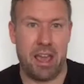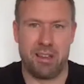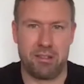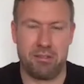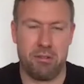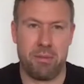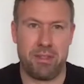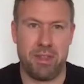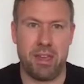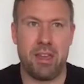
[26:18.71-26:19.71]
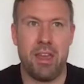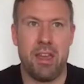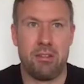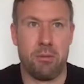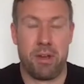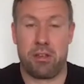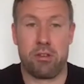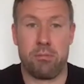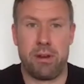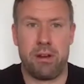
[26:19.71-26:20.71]
but it's like not my thing, not
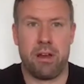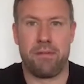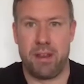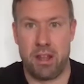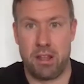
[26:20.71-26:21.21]
my complete life.